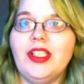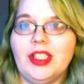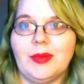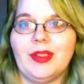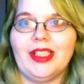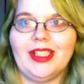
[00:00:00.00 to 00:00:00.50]

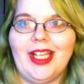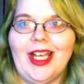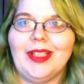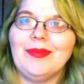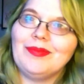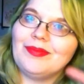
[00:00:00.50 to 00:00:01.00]
Just with this
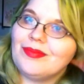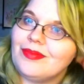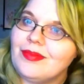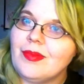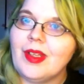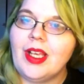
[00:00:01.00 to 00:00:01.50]
tag.
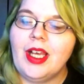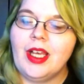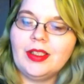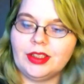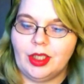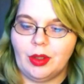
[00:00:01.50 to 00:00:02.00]

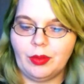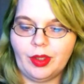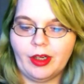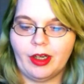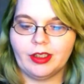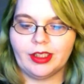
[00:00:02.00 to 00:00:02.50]
So
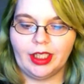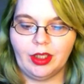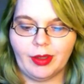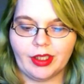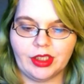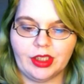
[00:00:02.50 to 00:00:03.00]
there are
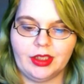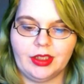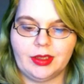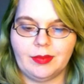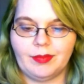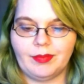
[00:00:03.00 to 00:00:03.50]
10
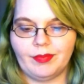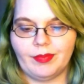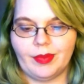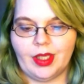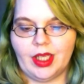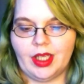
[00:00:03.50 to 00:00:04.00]
questions,
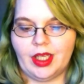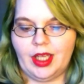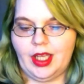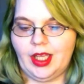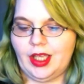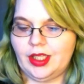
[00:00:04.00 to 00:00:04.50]

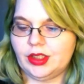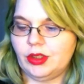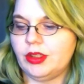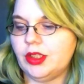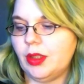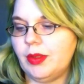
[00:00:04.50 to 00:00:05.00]
and
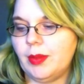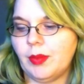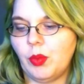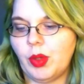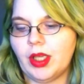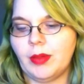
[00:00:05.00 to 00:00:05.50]
so I'll start with
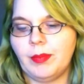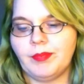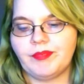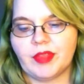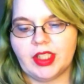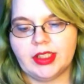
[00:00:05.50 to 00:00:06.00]
number 1.
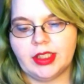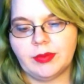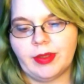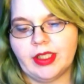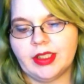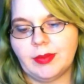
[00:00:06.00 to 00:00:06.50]
It
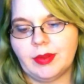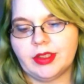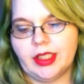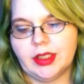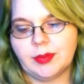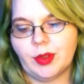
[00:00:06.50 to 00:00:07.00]
says, what is the
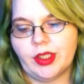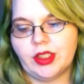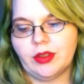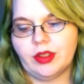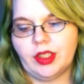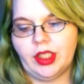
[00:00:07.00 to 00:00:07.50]
most
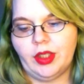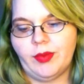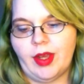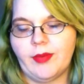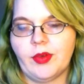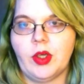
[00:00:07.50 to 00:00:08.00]
inspirational thing
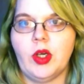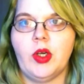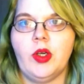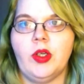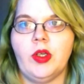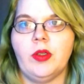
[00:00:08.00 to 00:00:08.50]
you've ever
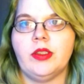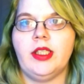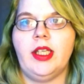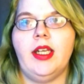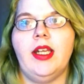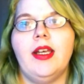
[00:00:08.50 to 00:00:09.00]
heard or
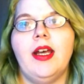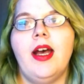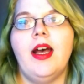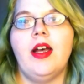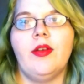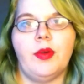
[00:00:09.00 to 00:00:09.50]
seen?
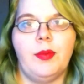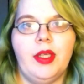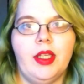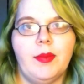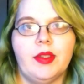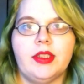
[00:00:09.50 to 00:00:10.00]
For
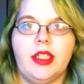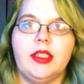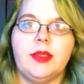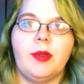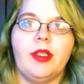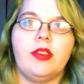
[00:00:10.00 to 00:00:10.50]
me, the most
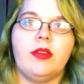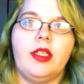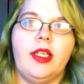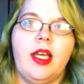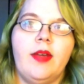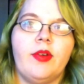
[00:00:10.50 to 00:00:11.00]
inspirational
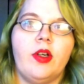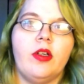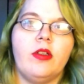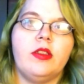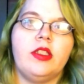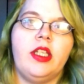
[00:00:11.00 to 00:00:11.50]
thing I ever
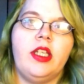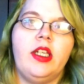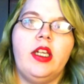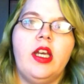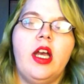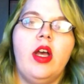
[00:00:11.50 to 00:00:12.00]
heard or
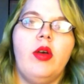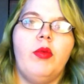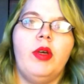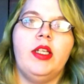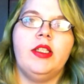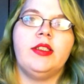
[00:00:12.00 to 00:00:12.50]
seen
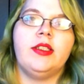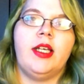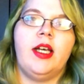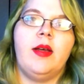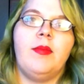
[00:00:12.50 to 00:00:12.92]
was